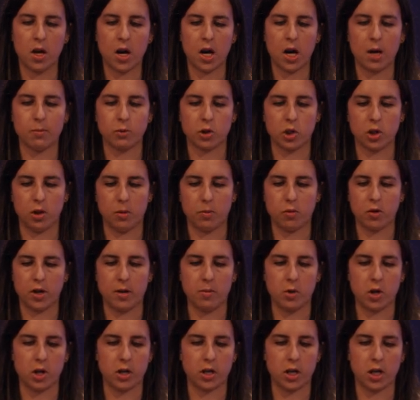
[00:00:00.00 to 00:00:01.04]
optional
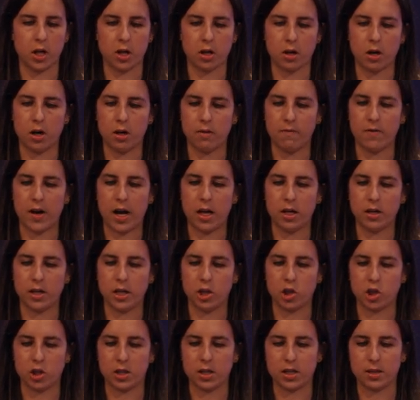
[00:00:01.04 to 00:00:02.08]
parameter here called
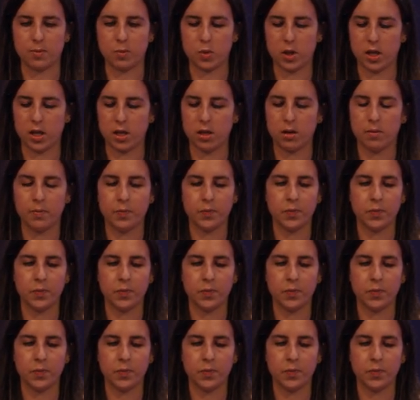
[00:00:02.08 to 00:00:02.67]
validation split.